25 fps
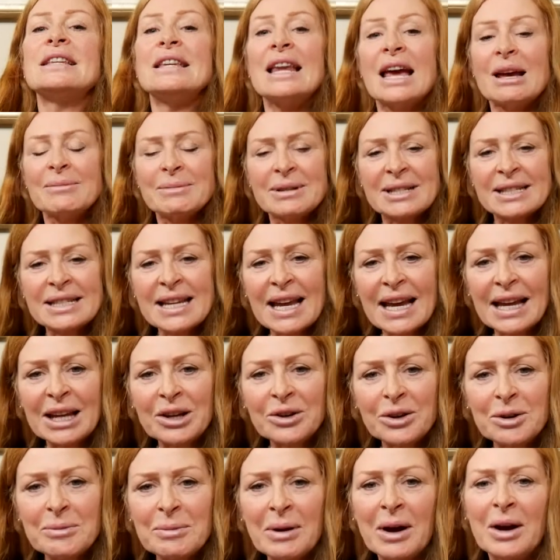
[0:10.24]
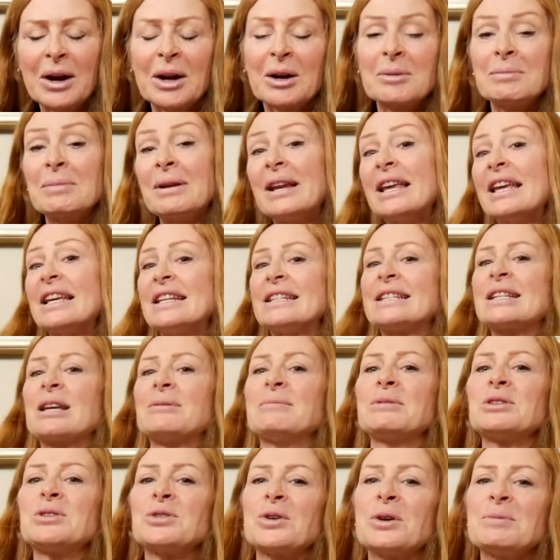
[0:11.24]
Namaste, group hug. Please
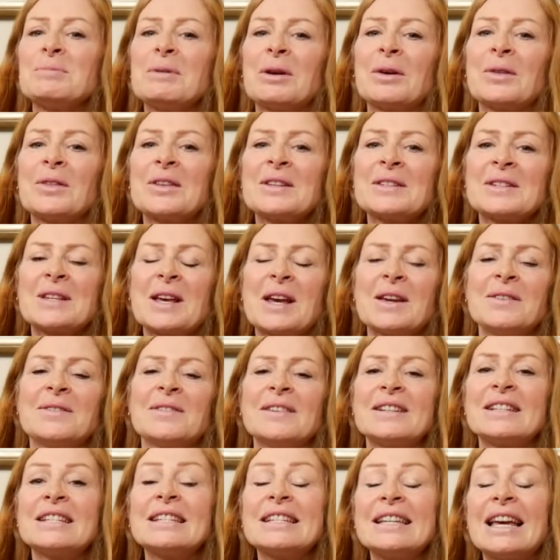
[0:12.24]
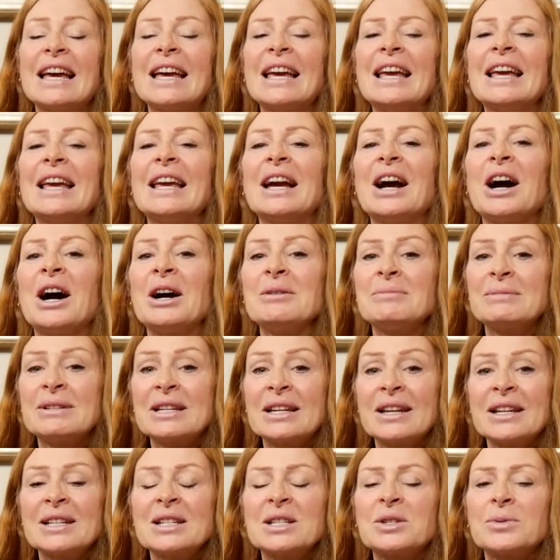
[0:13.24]
come and join me on the sofa. Today, I'm
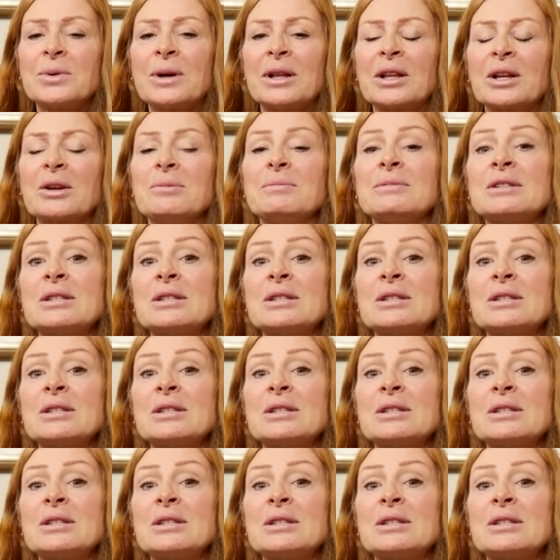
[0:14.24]
delighted to welcome